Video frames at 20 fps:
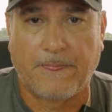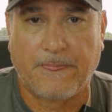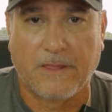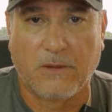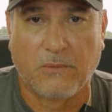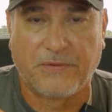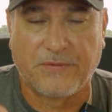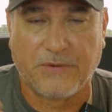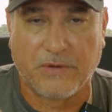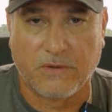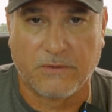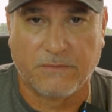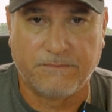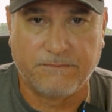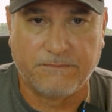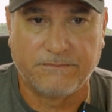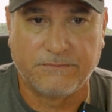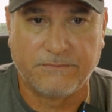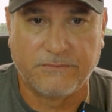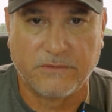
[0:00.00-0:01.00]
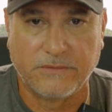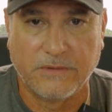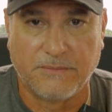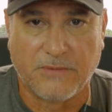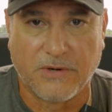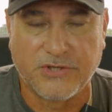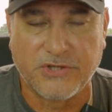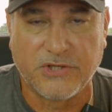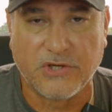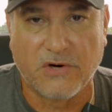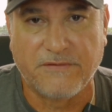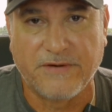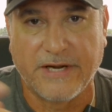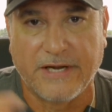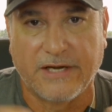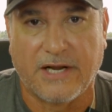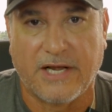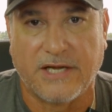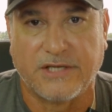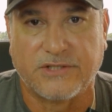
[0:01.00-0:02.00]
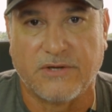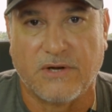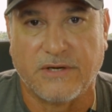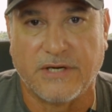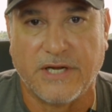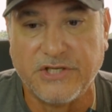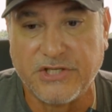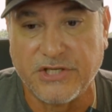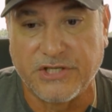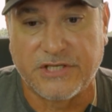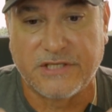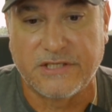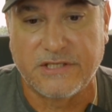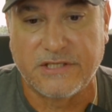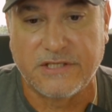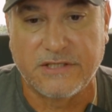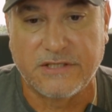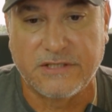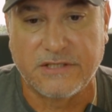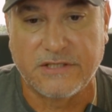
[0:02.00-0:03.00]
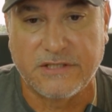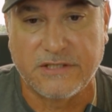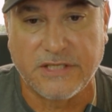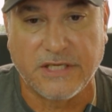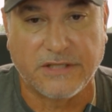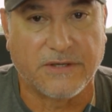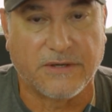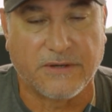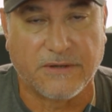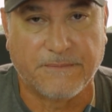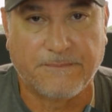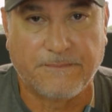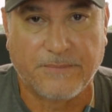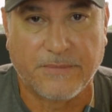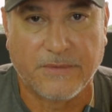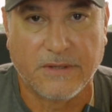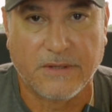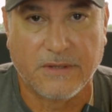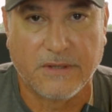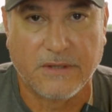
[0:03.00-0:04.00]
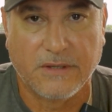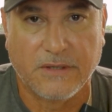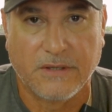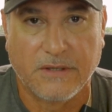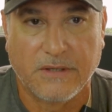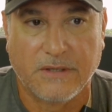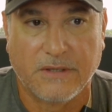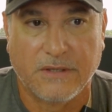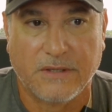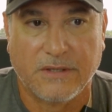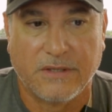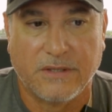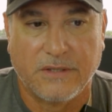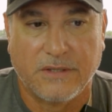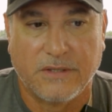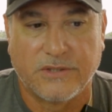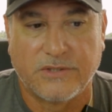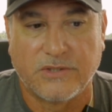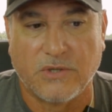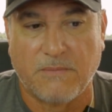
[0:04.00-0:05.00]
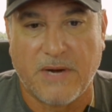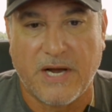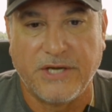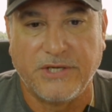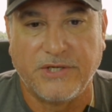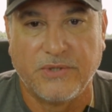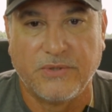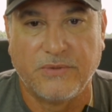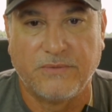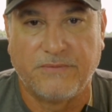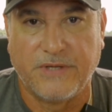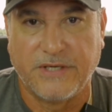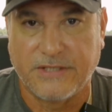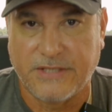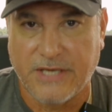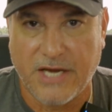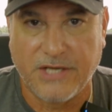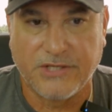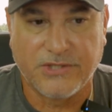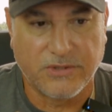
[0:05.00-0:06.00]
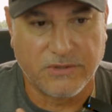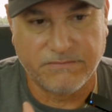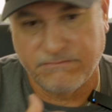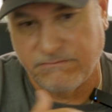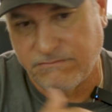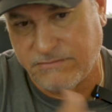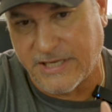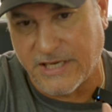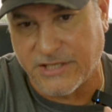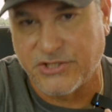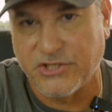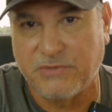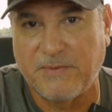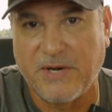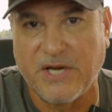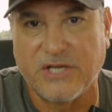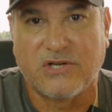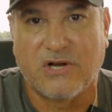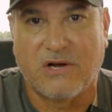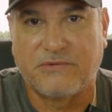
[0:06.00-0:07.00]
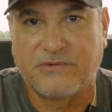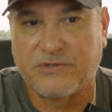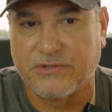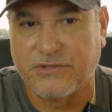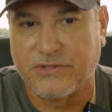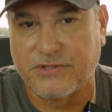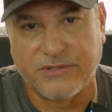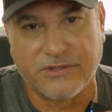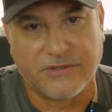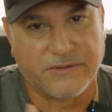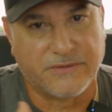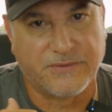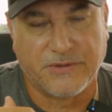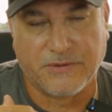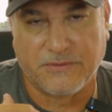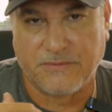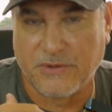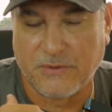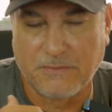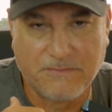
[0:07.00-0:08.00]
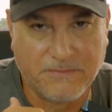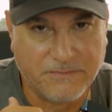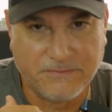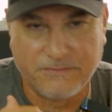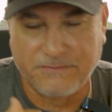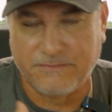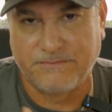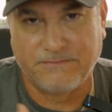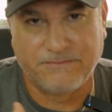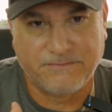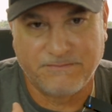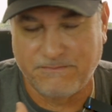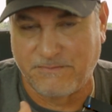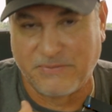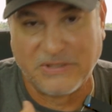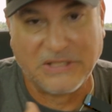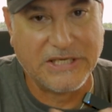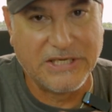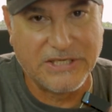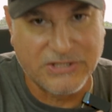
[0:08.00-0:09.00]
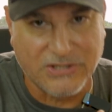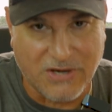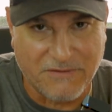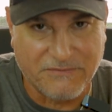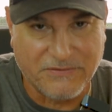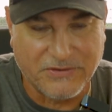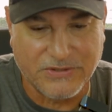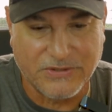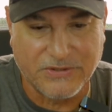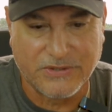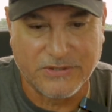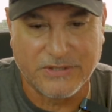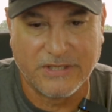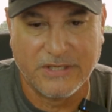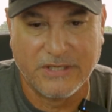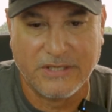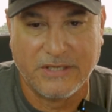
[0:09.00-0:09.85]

with their emergency overhead lights on, and just sit there. So mind you, these guys are Texas peace officers. They're police officers.